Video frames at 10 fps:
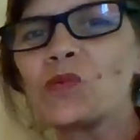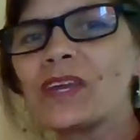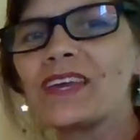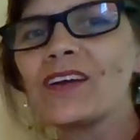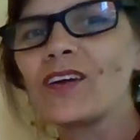
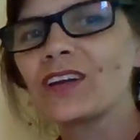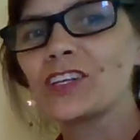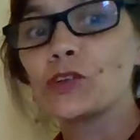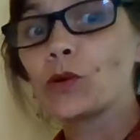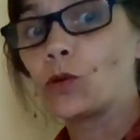we are
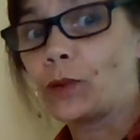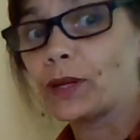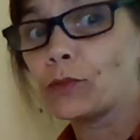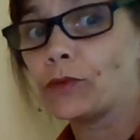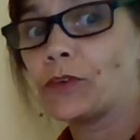going to do a
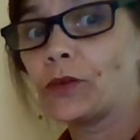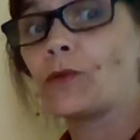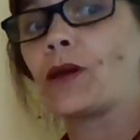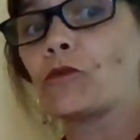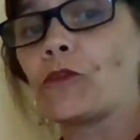quick
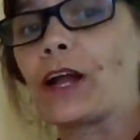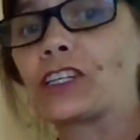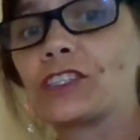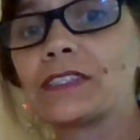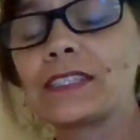review on
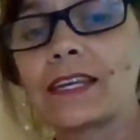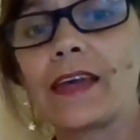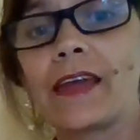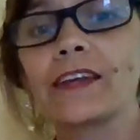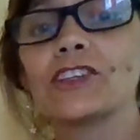fractions
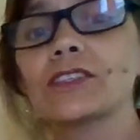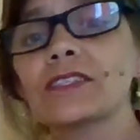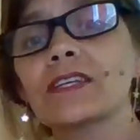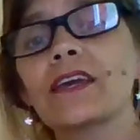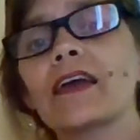today
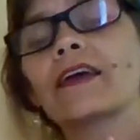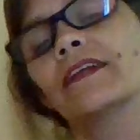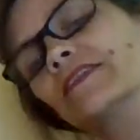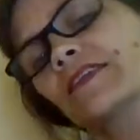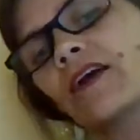just to
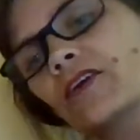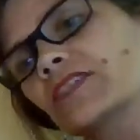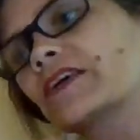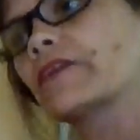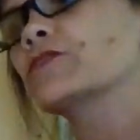get
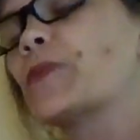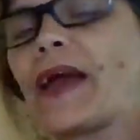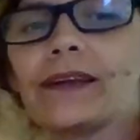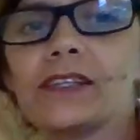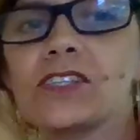ourselves
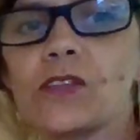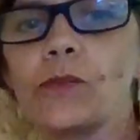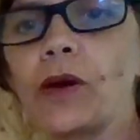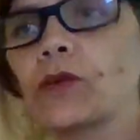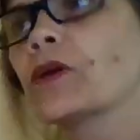back into the
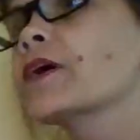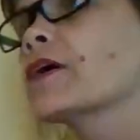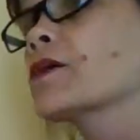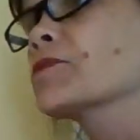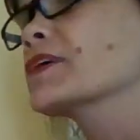mode,
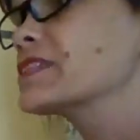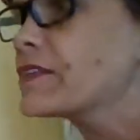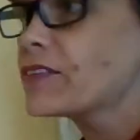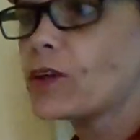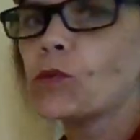because
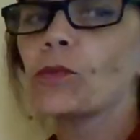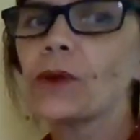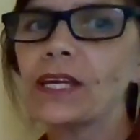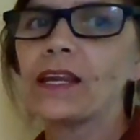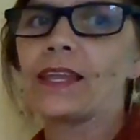even though we're
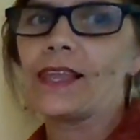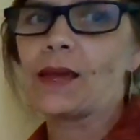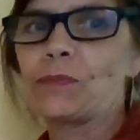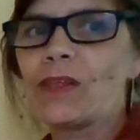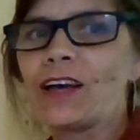working on
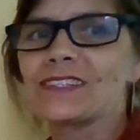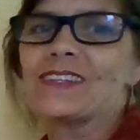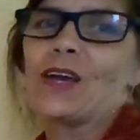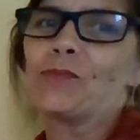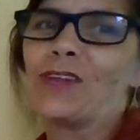line
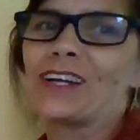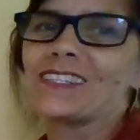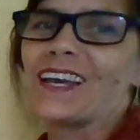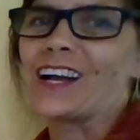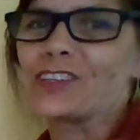plots
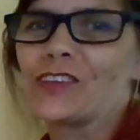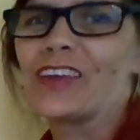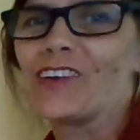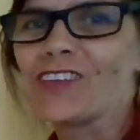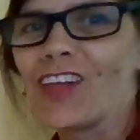
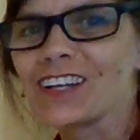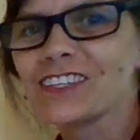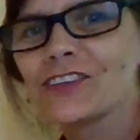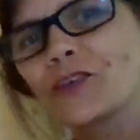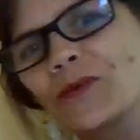actually have a
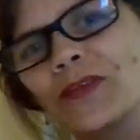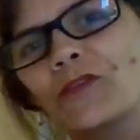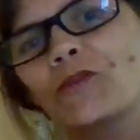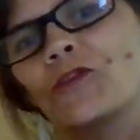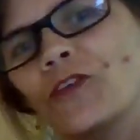lot to do
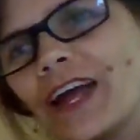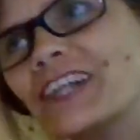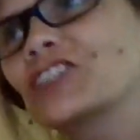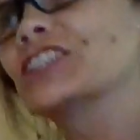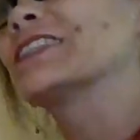with
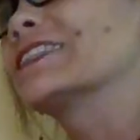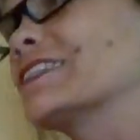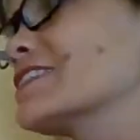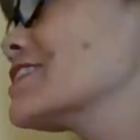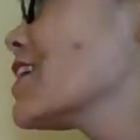
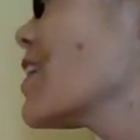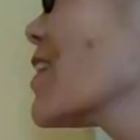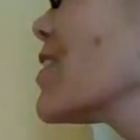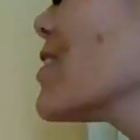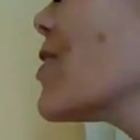fractions.
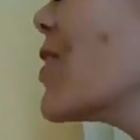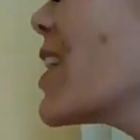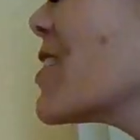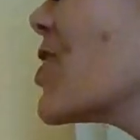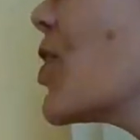So
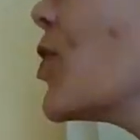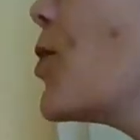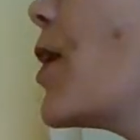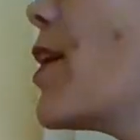let's do